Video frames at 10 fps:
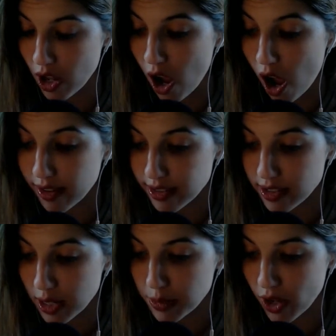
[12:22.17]
On
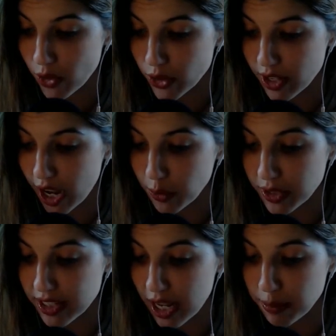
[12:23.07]
Snape's other side
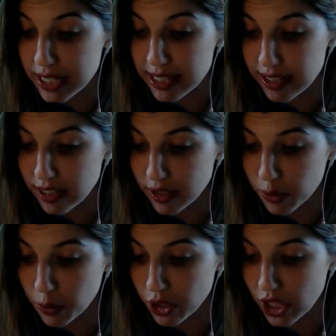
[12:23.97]
was an empty seat,
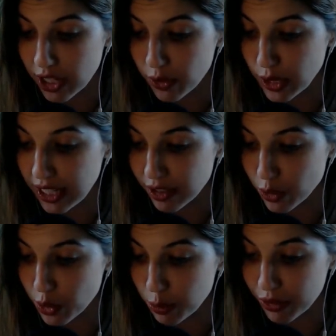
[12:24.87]
which Harry
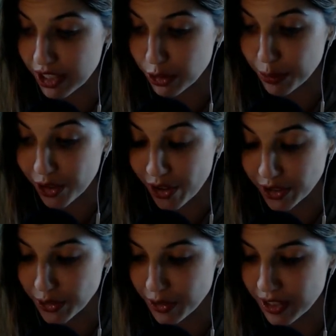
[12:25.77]
guessed was Professor
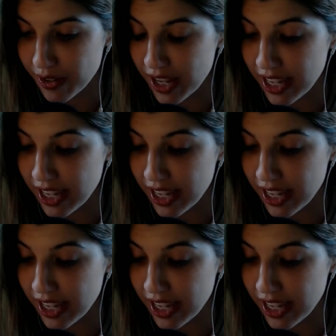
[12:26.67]
McGonagall's.